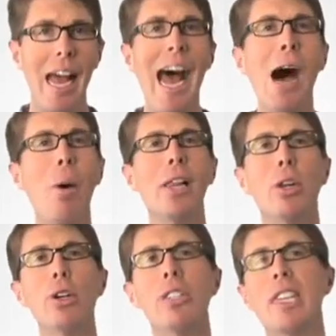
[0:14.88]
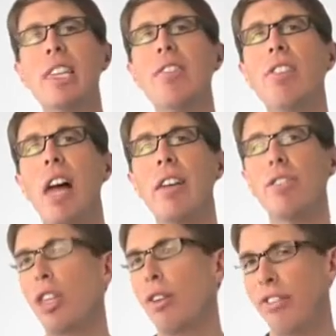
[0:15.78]
How I Learned to Live Life
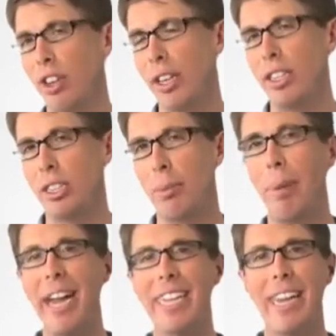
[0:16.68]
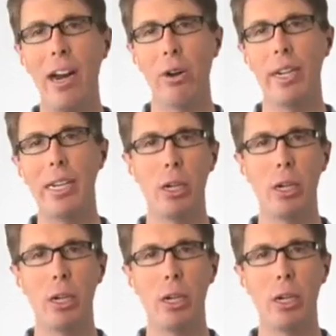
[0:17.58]
to the Fullest by Gary